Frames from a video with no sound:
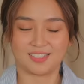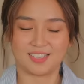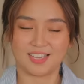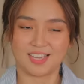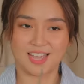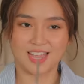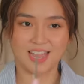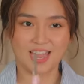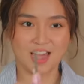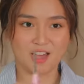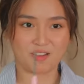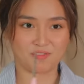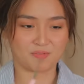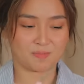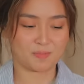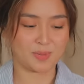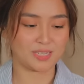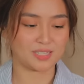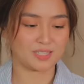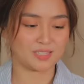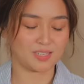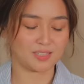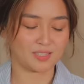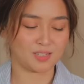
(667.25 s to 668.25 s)
I have
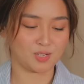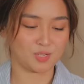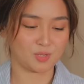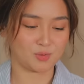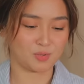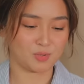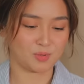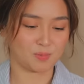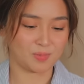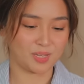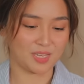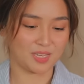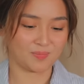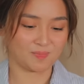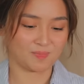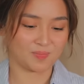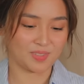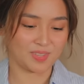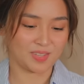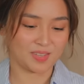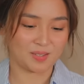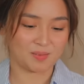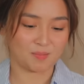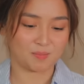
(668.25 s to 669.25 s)
my scissors with me.
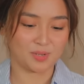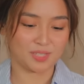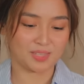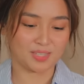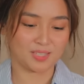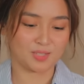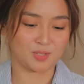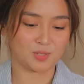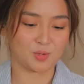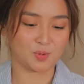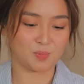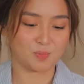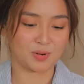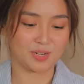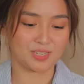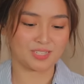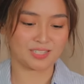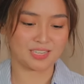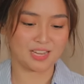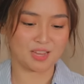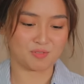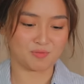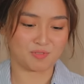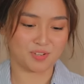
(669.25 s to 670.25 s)
But it's super
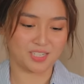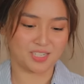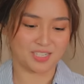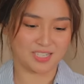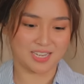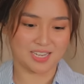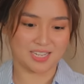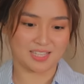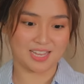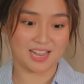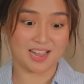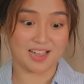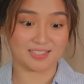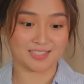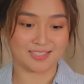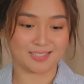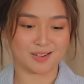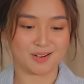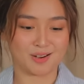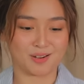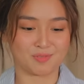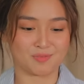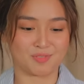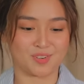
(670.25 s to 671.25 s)
safe kasi it has
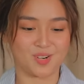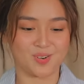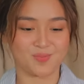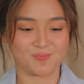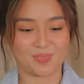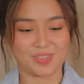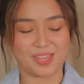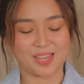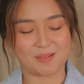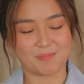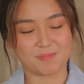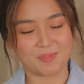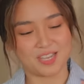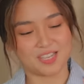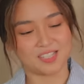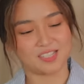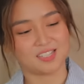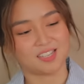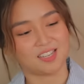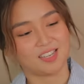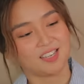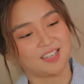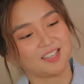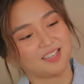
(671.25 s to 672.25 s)
cover.
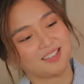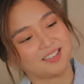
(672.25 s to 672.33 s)
Amazing.